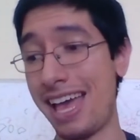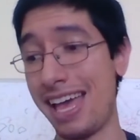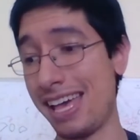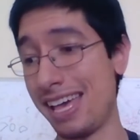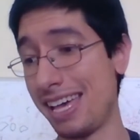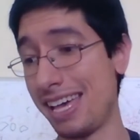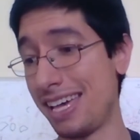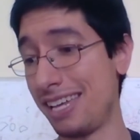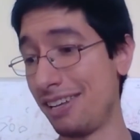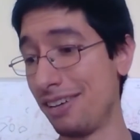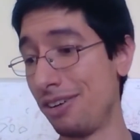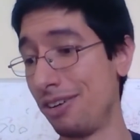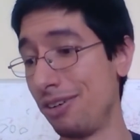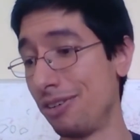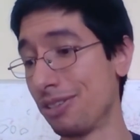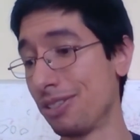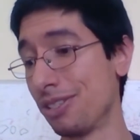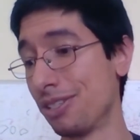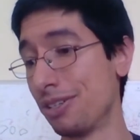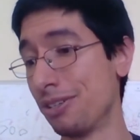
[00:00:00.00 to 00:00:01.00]
and
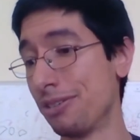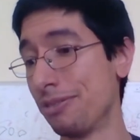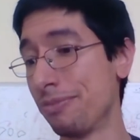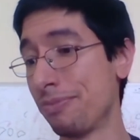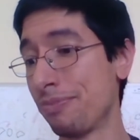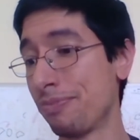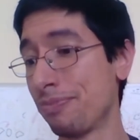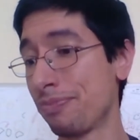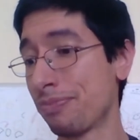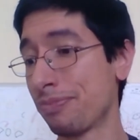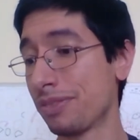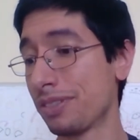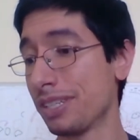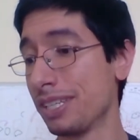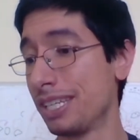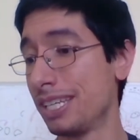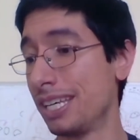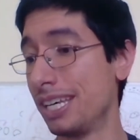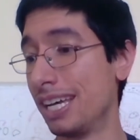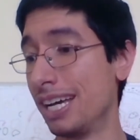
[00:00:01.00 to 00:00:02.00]
also
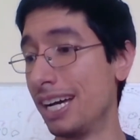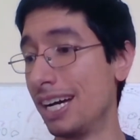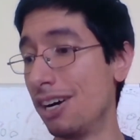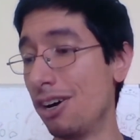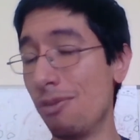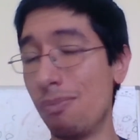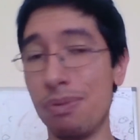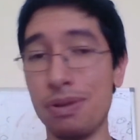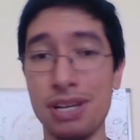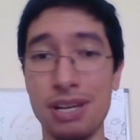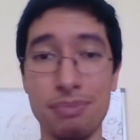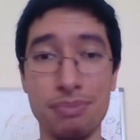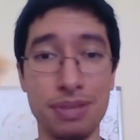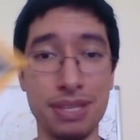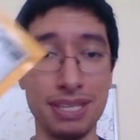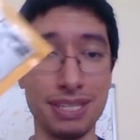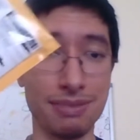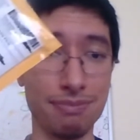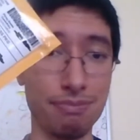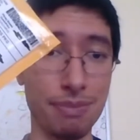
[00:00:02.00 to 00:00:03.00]
uh, open up
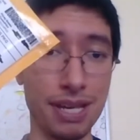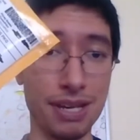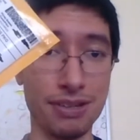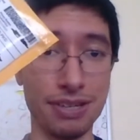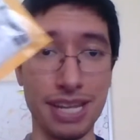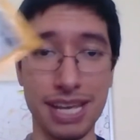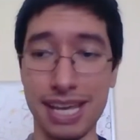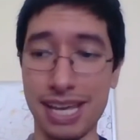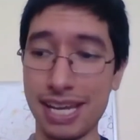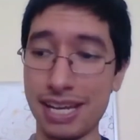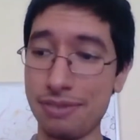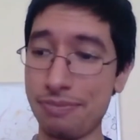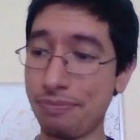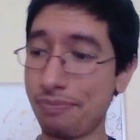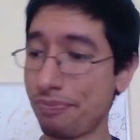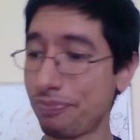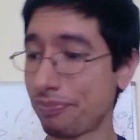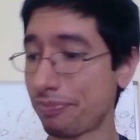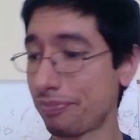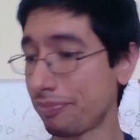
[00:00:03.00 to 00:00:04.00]
this mail day.
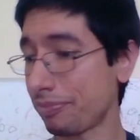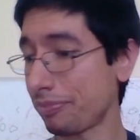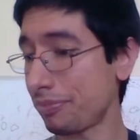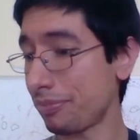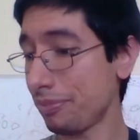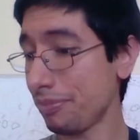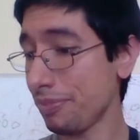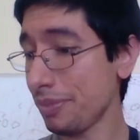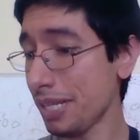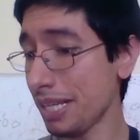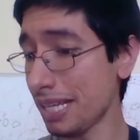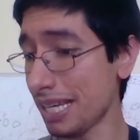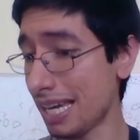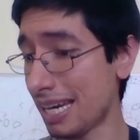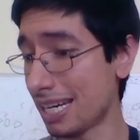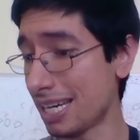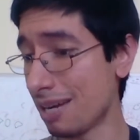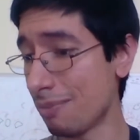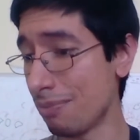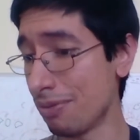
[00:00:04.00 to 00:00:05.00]

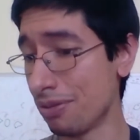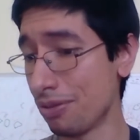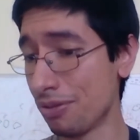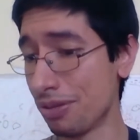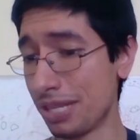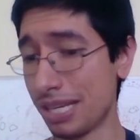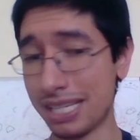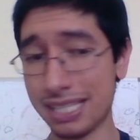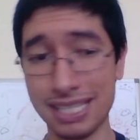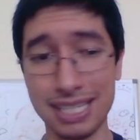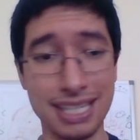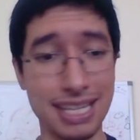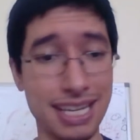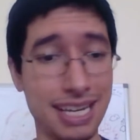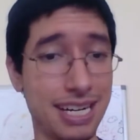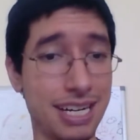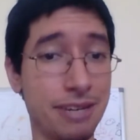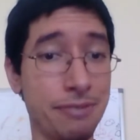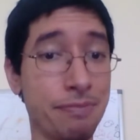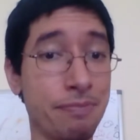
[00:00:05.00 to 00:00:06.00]
got a couple new things in
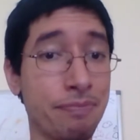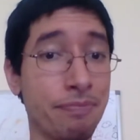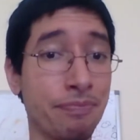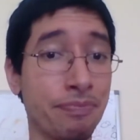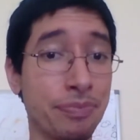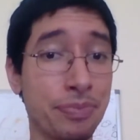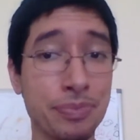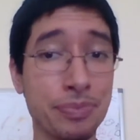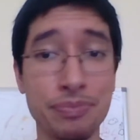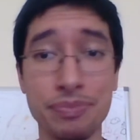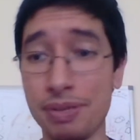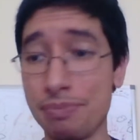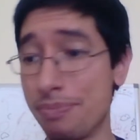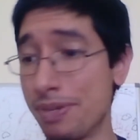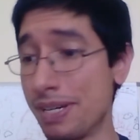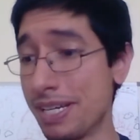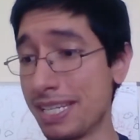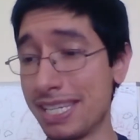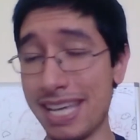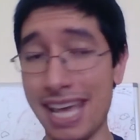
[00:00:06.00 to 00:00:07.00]
there,
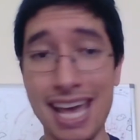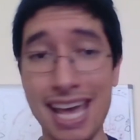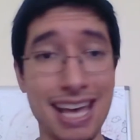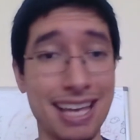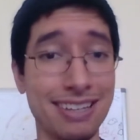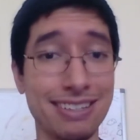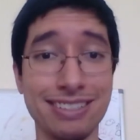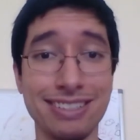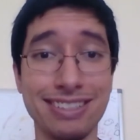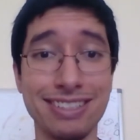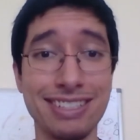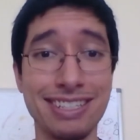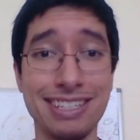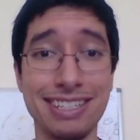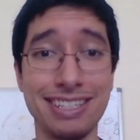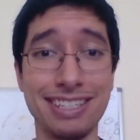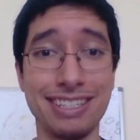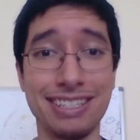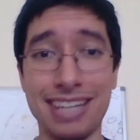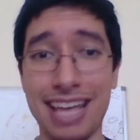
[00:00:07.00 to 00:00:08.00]
but yeah,
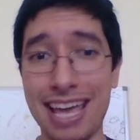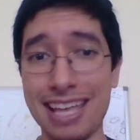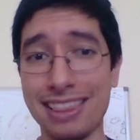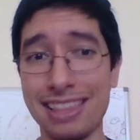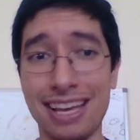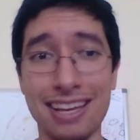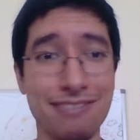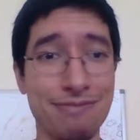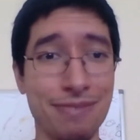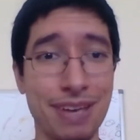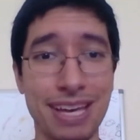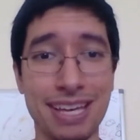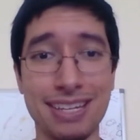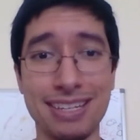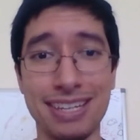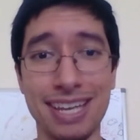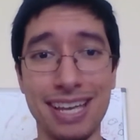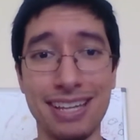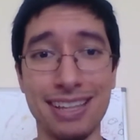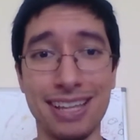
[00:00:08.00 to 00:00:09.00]
dad life, man,
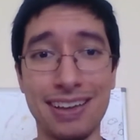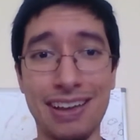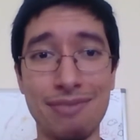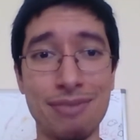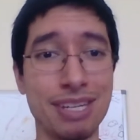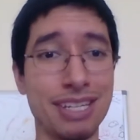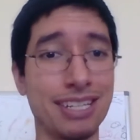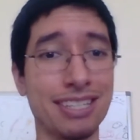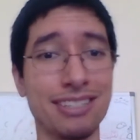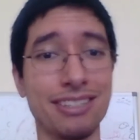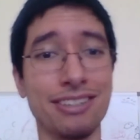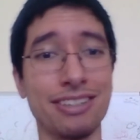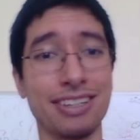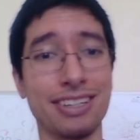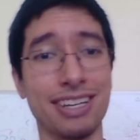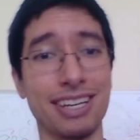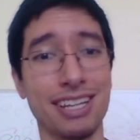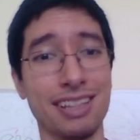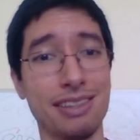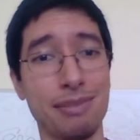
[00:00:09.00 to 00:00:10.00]
dad life. I mean, just
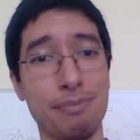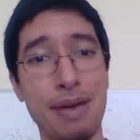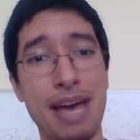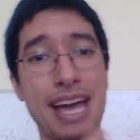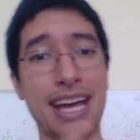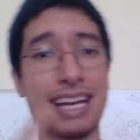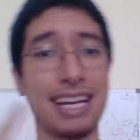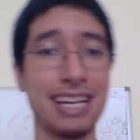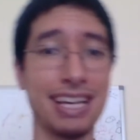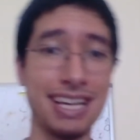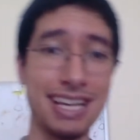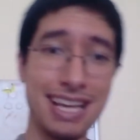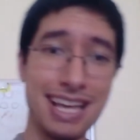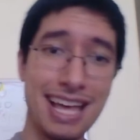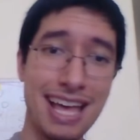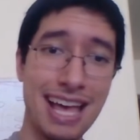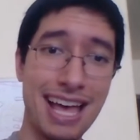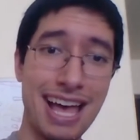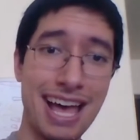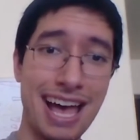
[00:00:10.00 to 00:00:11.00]
look in the back.
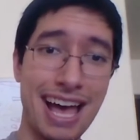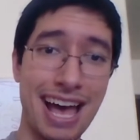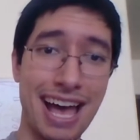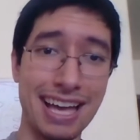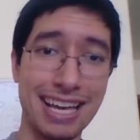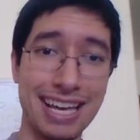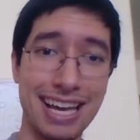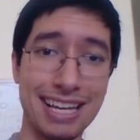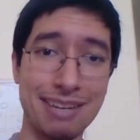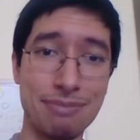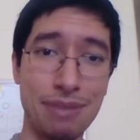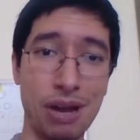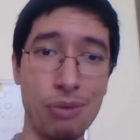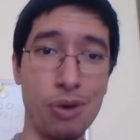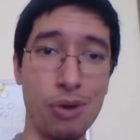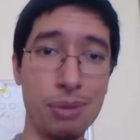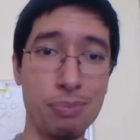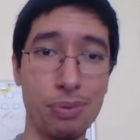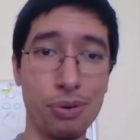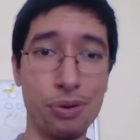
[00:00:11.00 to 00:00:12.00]
I got my
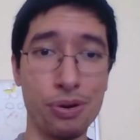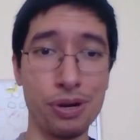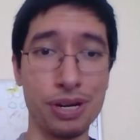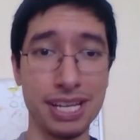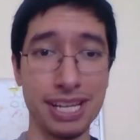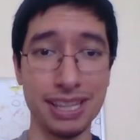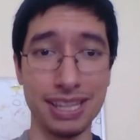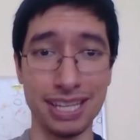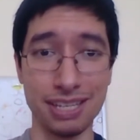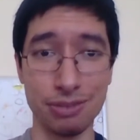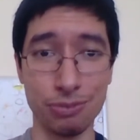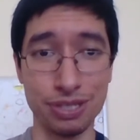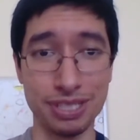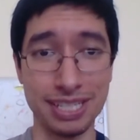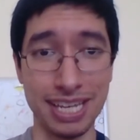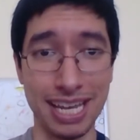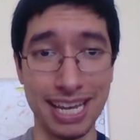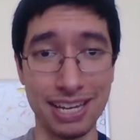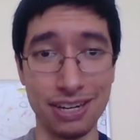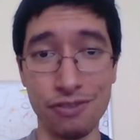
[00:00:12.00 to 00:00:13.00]
whiteboard that was
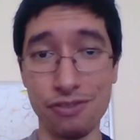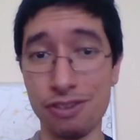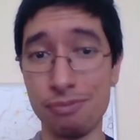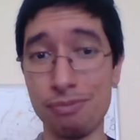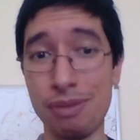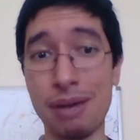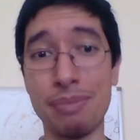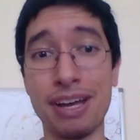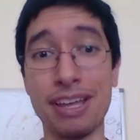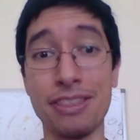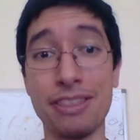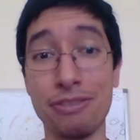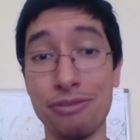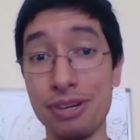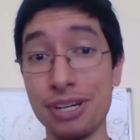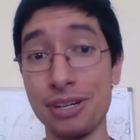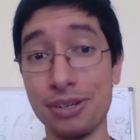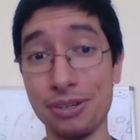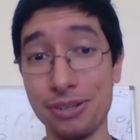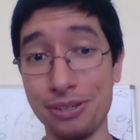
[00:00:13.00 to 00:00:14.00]
taken over by my
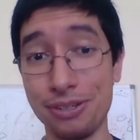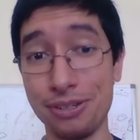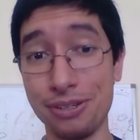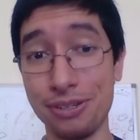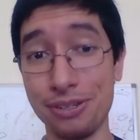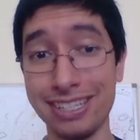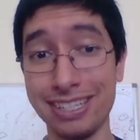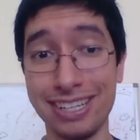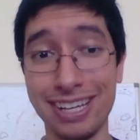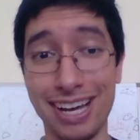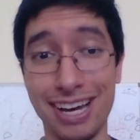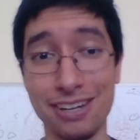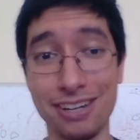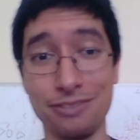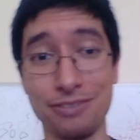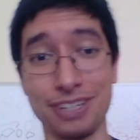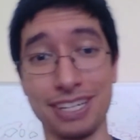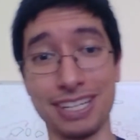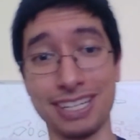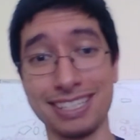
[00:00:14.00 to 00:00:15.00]
three-year-old. I don't know
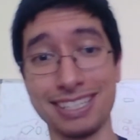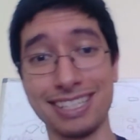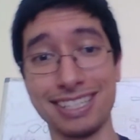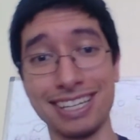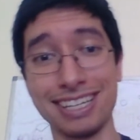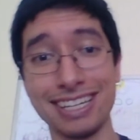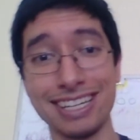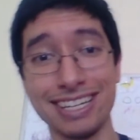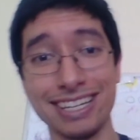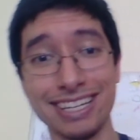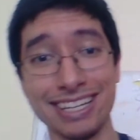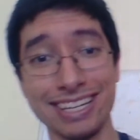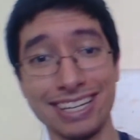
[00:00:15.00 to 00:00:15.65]
if you can see,